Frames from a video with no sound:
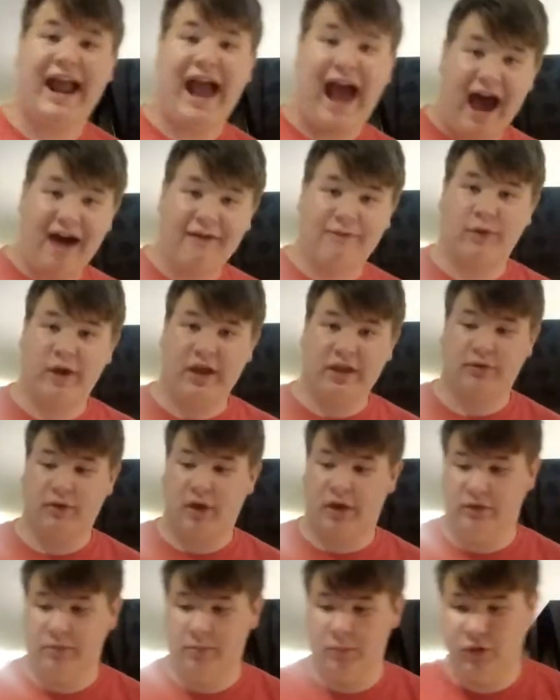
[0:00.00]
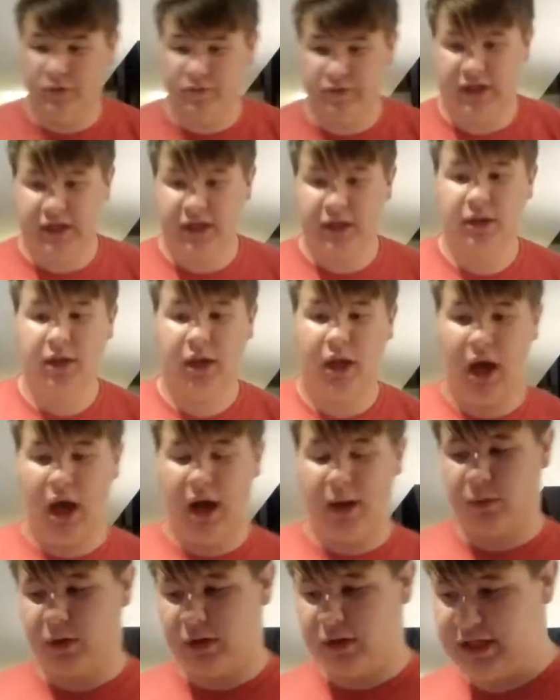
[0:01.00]
halfway throughout the movie,
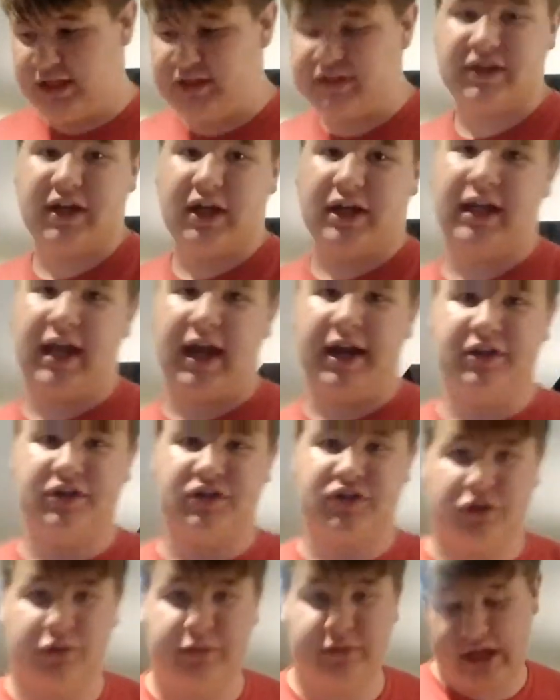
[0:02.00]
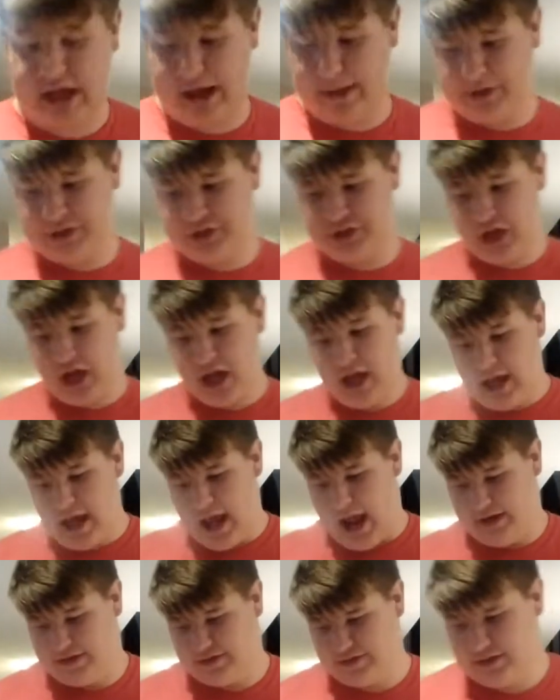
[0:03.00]
uh, he's gonna get his suit damaged,
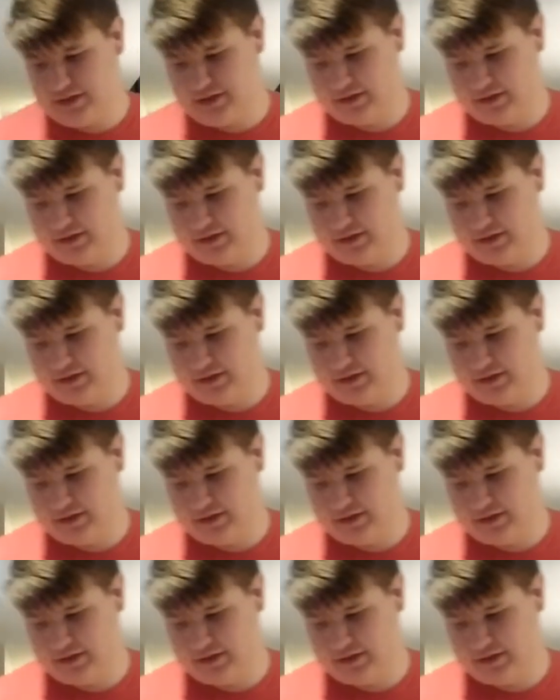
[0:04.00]
and he's gonna